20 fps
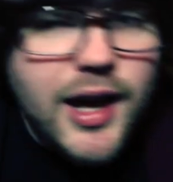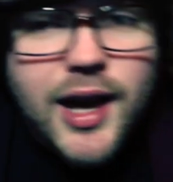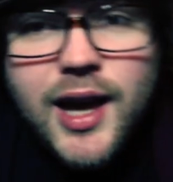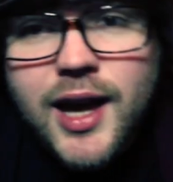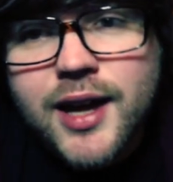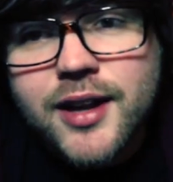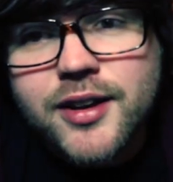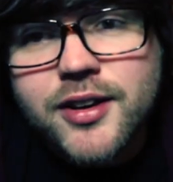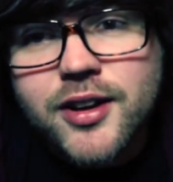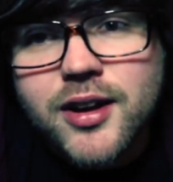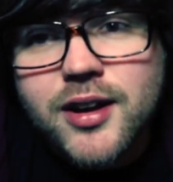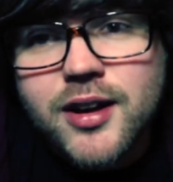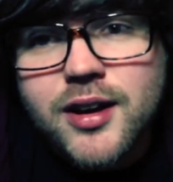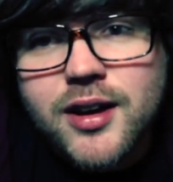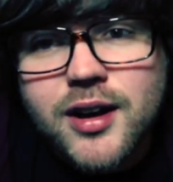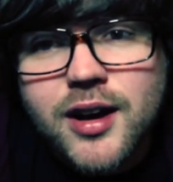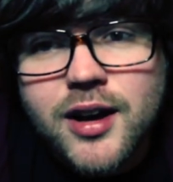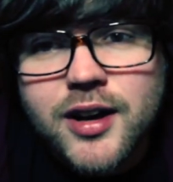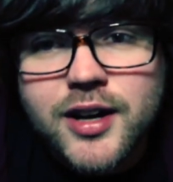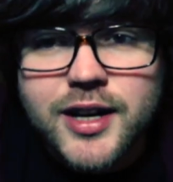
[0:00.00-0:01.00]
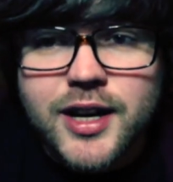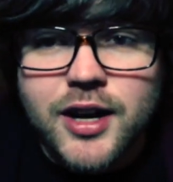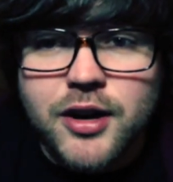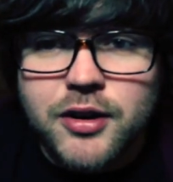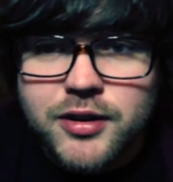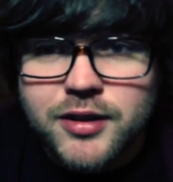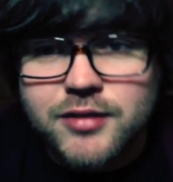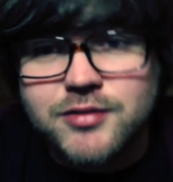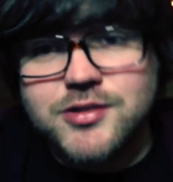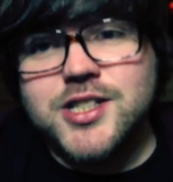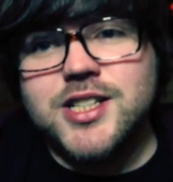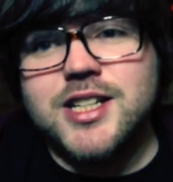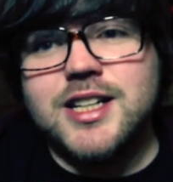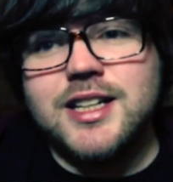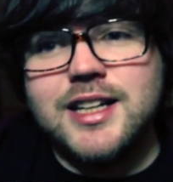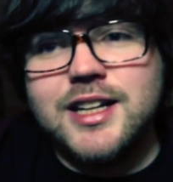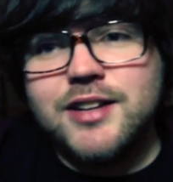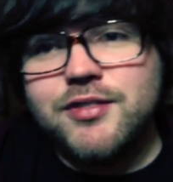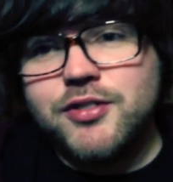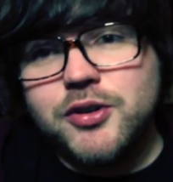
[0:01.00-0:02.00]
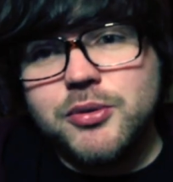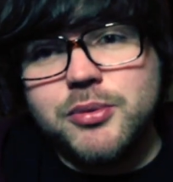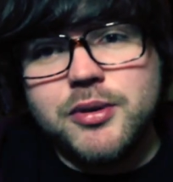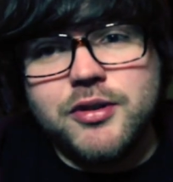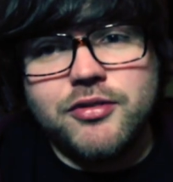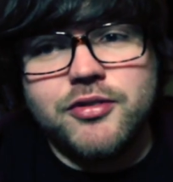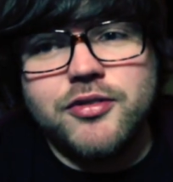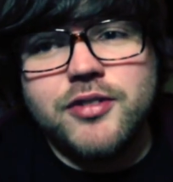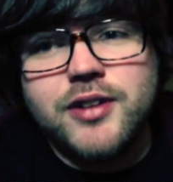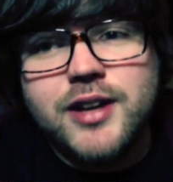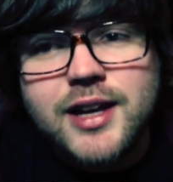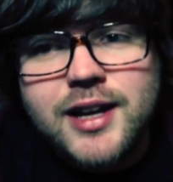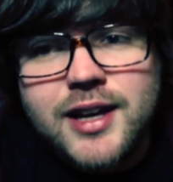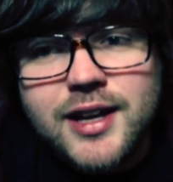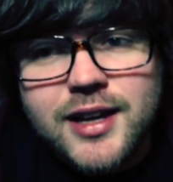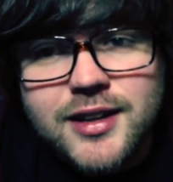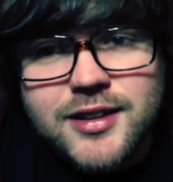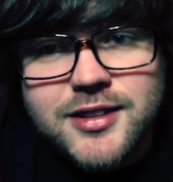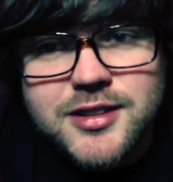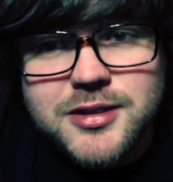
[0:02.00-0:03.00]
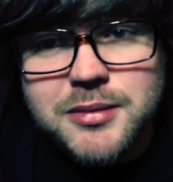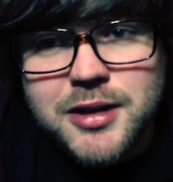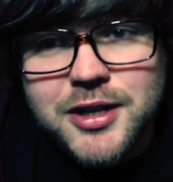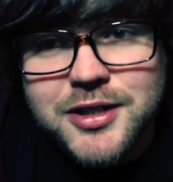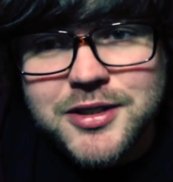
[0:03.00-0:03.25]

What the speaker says: And I'm gonna go and I'm just gonna leave you with some